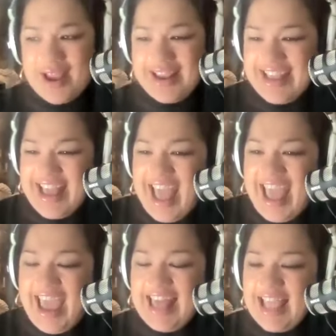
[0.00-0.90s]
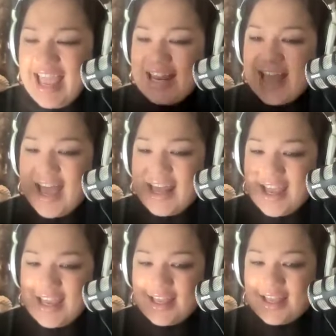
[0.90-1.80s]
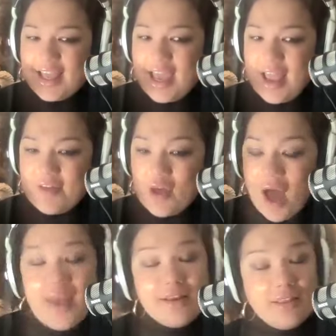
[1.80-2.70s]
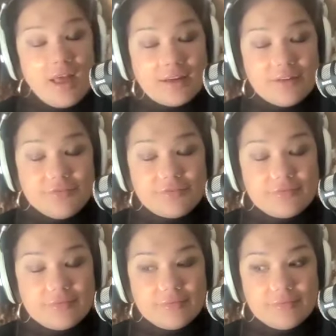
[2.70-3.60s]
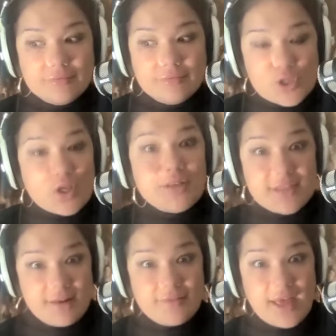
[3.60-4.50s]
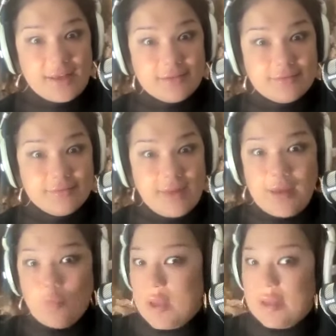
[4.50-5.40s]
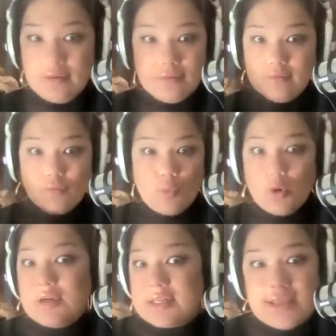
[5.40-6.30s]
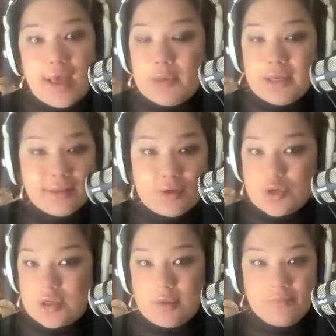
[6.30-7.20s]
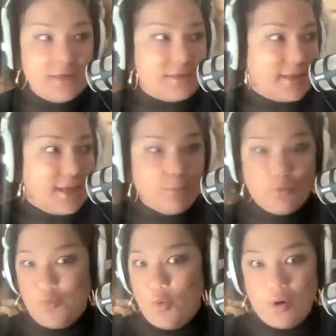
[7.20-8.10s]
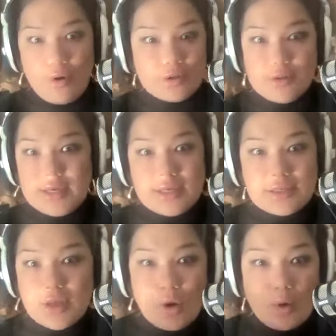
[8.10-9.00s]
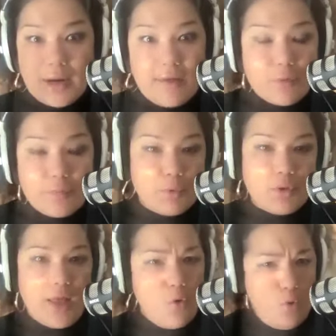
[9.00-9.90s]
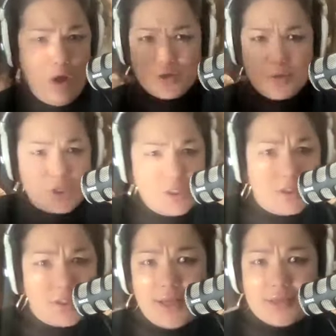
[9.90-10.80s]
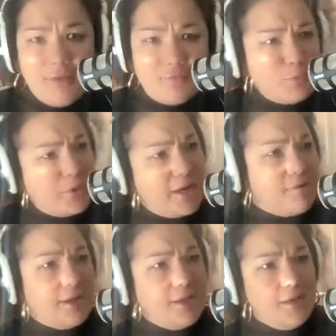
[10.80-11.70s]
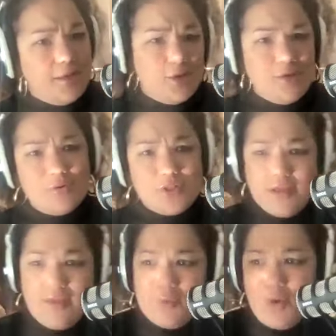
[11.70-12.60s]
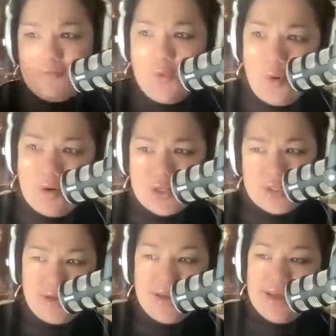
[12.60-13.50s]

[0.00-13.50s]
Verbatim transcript: right. And and and I and I've gotten a lot of results out of that. And when we weren't examining leadership a decade before or two decades ago, whatever, people were like, "Oh, Audrey, she's like tough. You bring her in, and you know she'll give you what for, and she's a